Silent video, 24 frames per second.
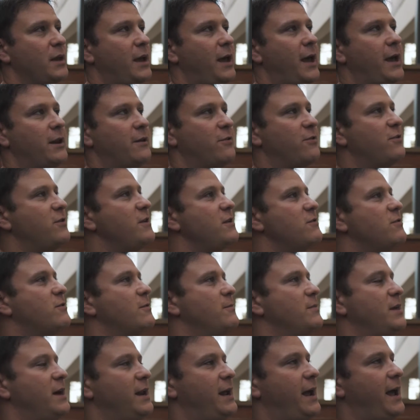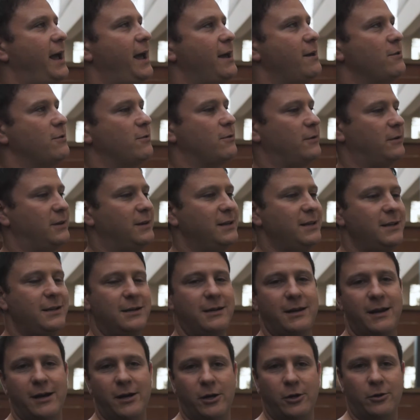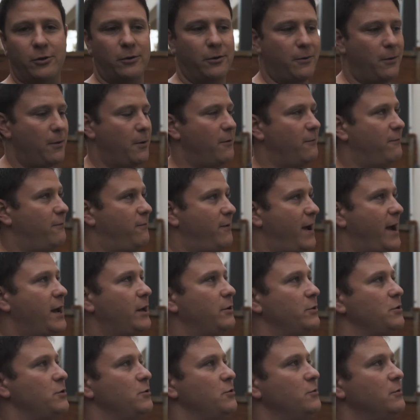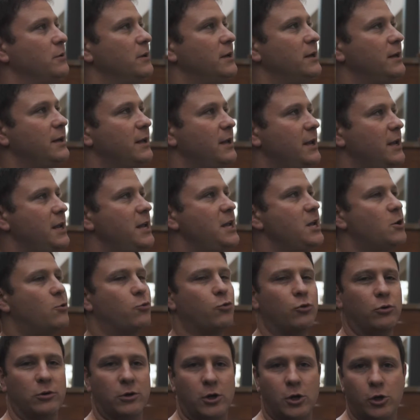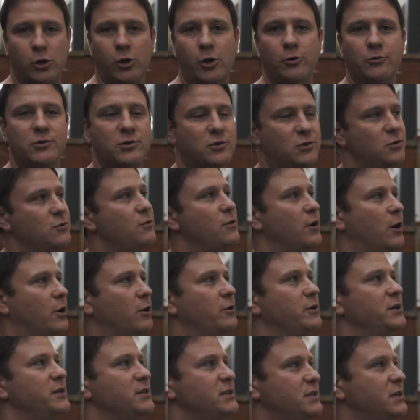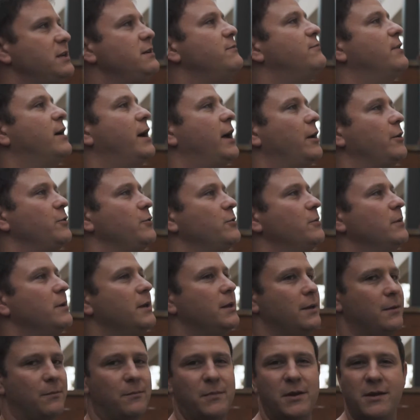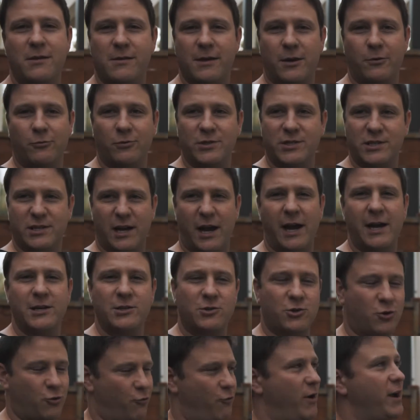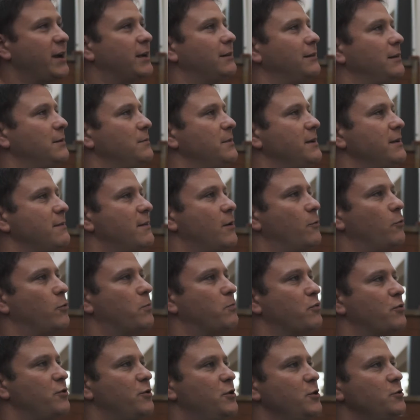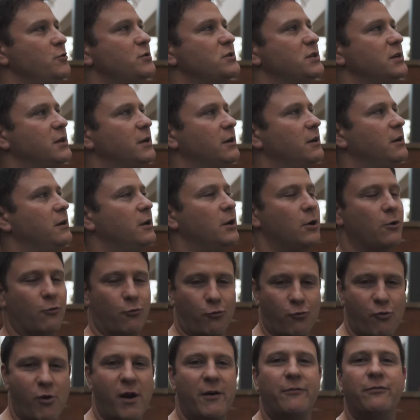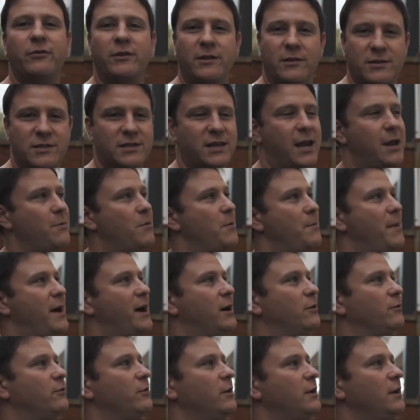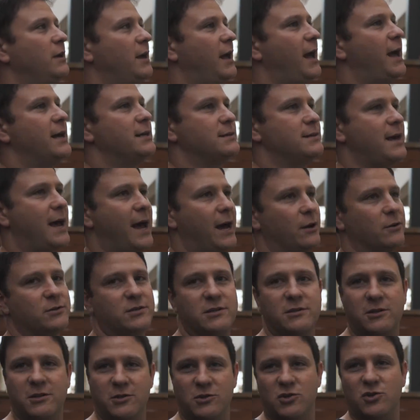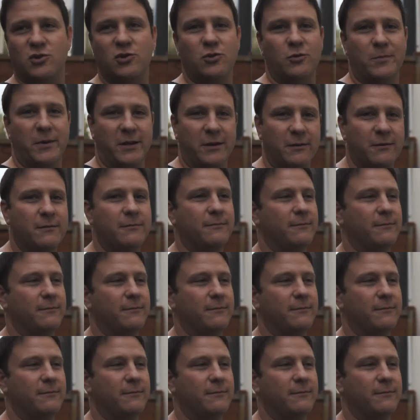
And a system that has DEL value equal close to the REC value means that it was sized correctly, means that we're producing roughly the same amounts as the house is consuming.